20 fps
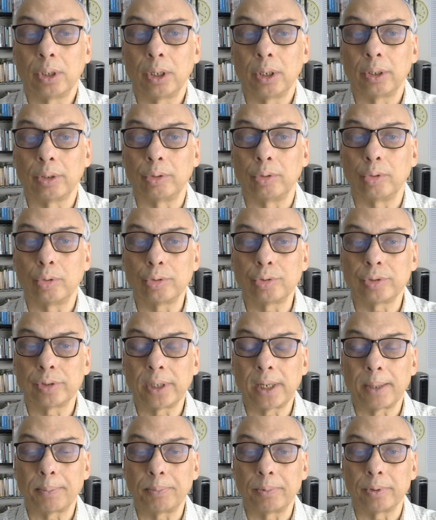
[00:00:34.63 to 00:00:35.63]
uh, those
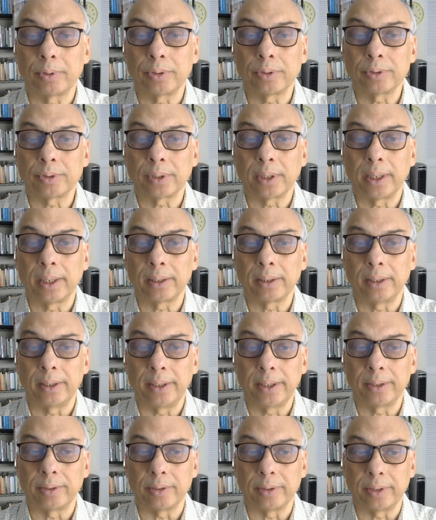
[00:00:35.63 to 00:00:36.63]
chapters at a
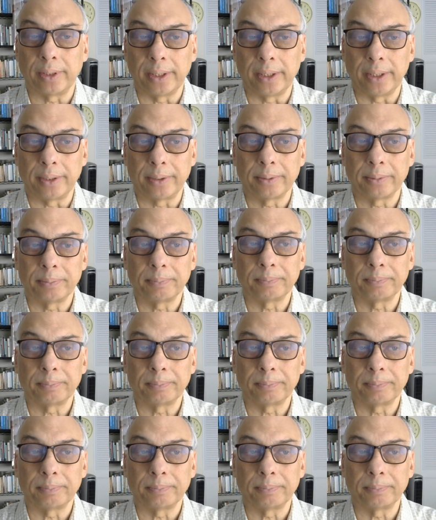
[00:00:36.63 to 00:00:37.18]
later date.